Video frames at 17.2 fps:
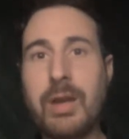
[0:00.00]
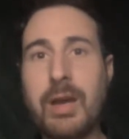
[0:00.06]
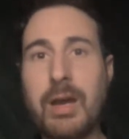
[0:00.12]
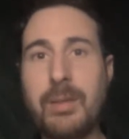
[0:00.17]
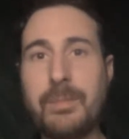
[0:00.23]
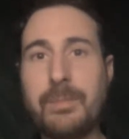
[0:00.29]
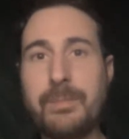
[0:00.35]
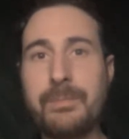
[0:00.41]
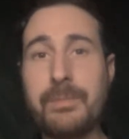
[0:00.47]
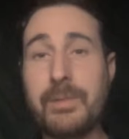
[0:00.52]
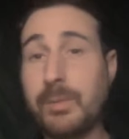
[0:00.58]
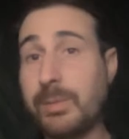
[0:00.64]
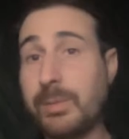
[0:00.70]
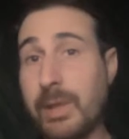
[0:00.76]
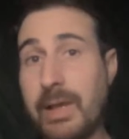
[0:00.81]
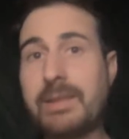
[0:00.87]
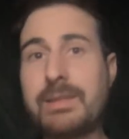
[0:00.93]
The
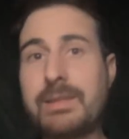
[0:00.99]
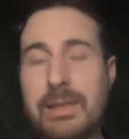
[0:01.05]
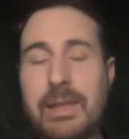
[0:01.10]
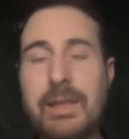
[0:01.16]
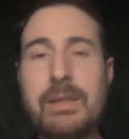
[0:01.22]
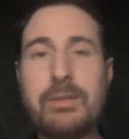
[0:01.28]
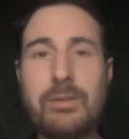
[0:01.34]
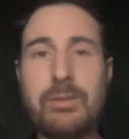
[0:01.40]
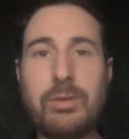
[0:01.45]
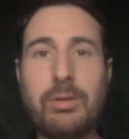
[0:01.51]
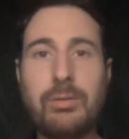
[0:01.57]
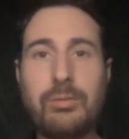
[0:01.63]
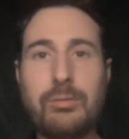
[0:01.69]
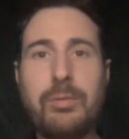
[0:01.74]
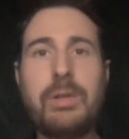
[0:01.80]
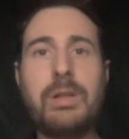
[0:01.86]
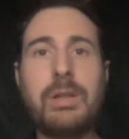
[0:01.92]
Blank Slate is a
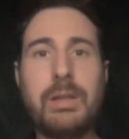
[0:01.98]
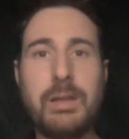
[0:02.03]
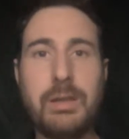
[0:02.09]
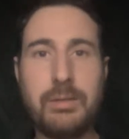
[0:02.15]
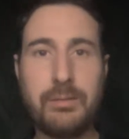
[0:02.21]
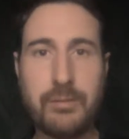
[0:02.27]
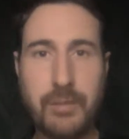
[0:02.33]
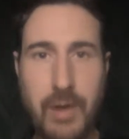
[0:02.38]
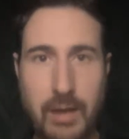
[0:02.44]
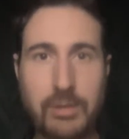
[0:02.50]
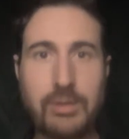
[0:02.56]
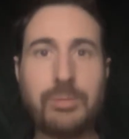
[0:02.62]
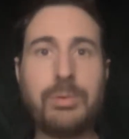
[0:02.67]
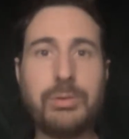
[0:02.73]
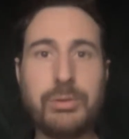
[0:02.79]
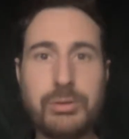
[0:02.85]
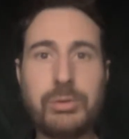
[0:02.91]
really
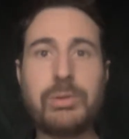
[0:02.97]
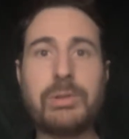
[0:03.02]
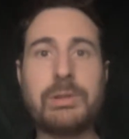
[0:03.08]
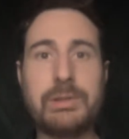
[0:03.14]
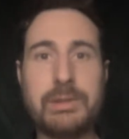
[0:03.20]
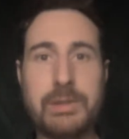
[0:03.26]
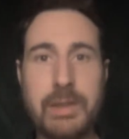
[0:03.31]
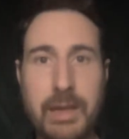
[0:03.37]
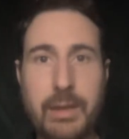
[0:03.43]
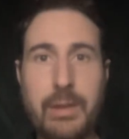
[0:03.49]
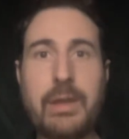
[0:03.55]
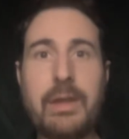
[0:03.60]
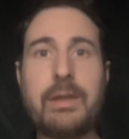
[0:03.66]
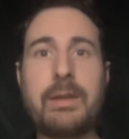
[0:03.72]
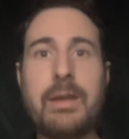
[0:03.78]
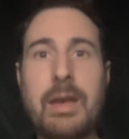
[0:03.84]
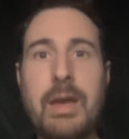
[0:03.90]
valuable source, I
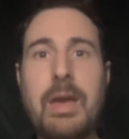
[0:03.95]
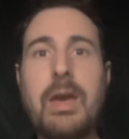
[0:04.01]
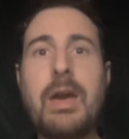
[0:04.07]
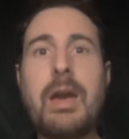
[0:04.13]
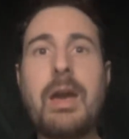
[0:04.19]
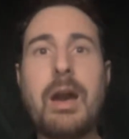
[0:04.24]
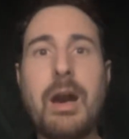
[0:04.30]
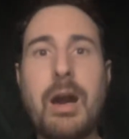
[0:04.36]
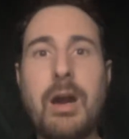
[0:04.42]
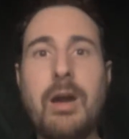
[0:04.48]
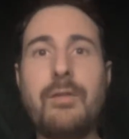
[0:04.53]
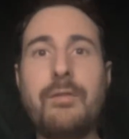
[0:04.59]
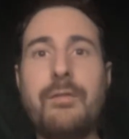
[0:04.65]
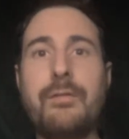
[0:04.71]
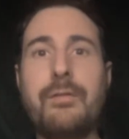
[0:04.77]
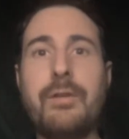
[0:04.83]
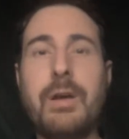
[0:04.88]
think,
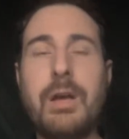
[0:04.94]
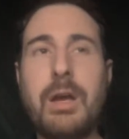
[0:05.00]
of